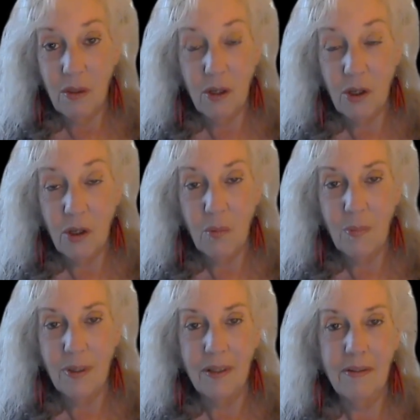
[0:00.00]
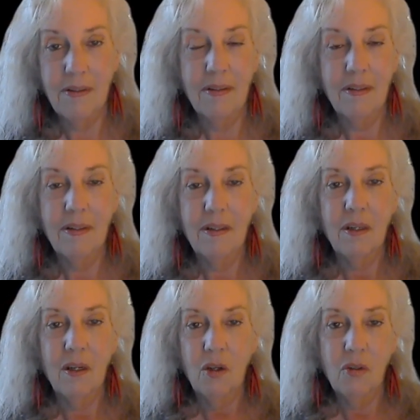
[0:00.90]
the humans.
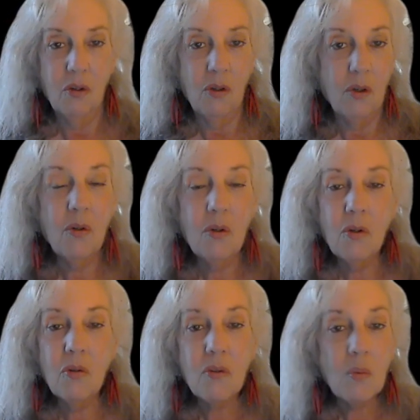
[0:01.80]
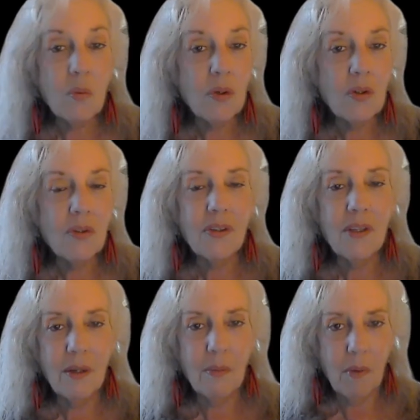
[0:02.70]
So you use the words
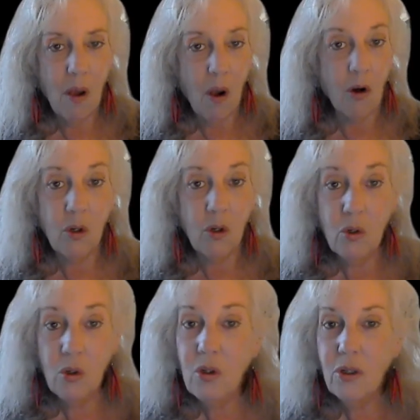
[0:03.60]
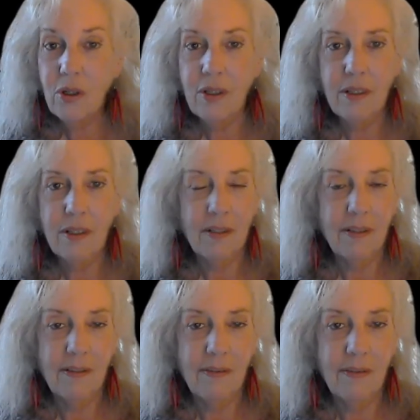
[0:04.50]
that are good,
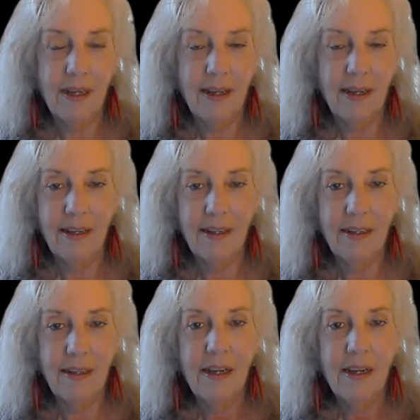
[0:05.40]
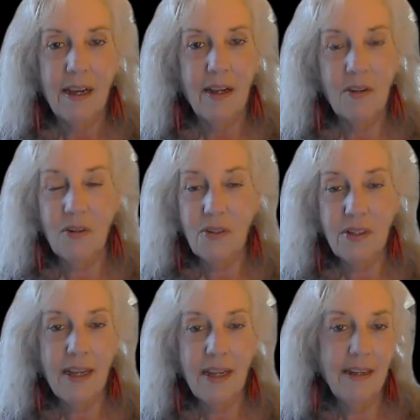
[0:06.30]
okay?
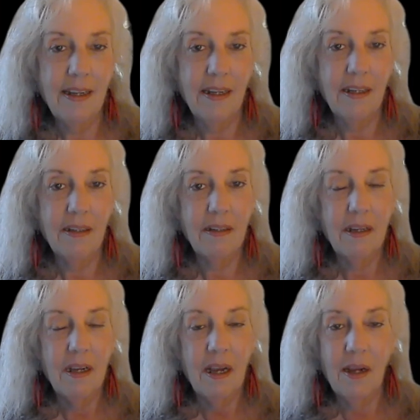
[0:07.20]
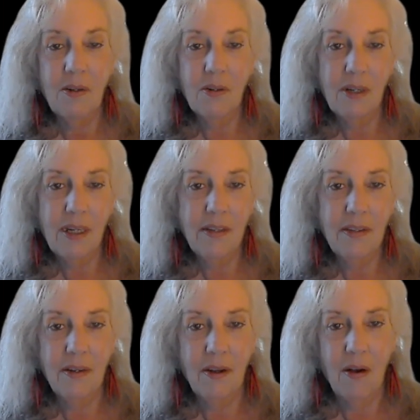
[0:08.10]
Understanding
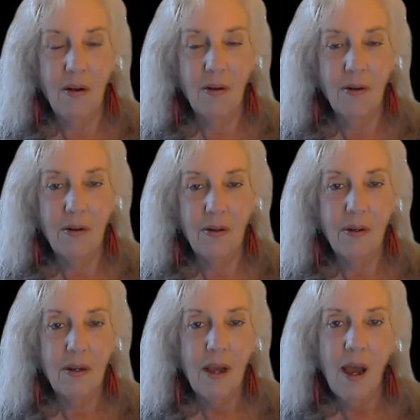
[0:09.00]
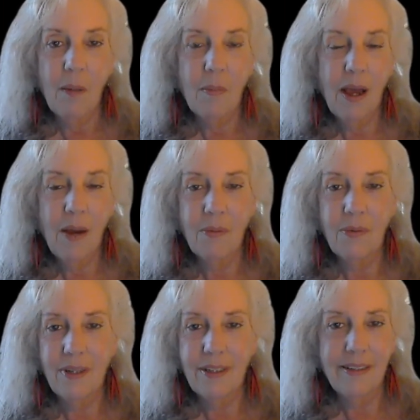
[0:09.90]
underneath it all. I'm not
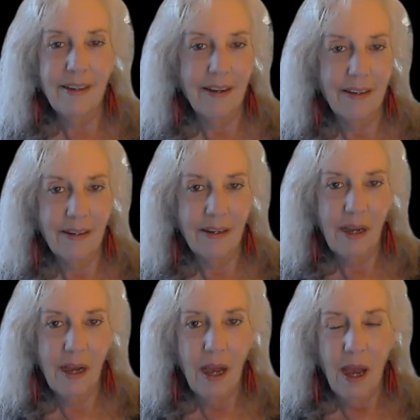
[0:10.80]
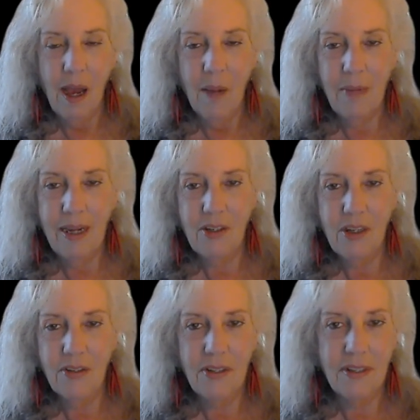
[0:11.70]
really young. I'm
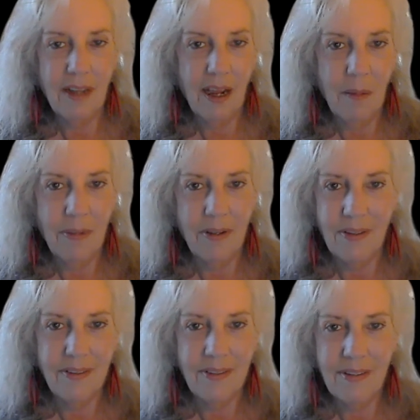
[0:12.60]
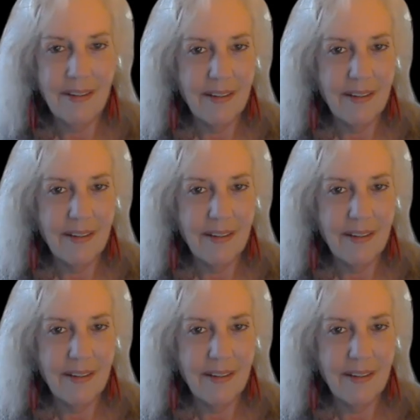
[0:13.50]
ageless and timeless,